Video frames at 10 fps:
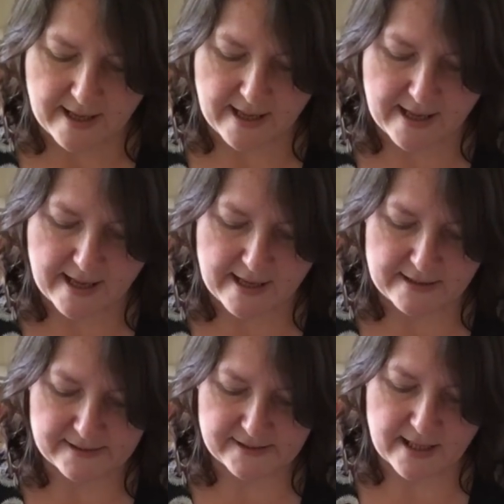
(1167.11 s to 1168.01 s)

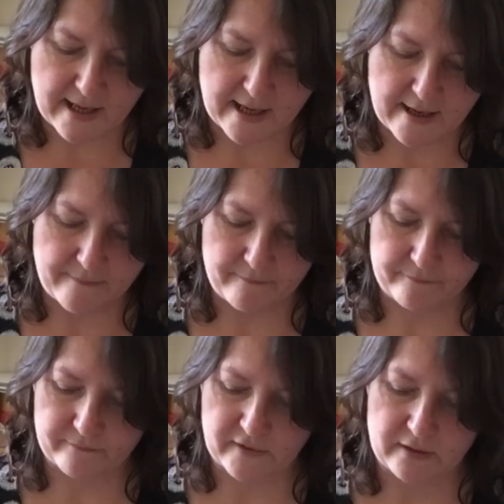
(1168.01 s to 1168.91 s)
is
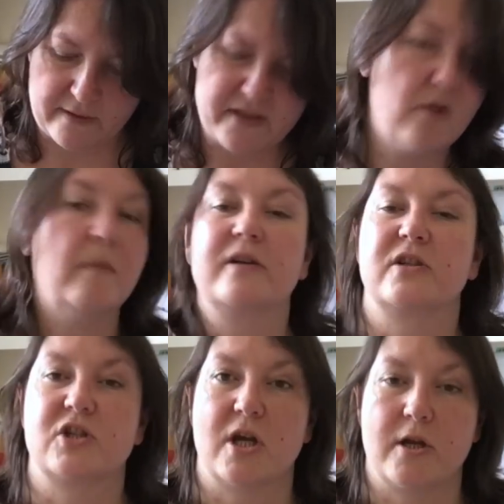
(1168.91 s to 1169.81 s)
there's not much
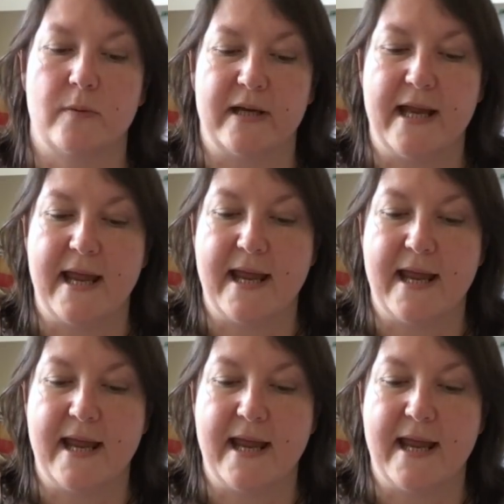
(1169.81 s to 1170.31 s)
to show you on here.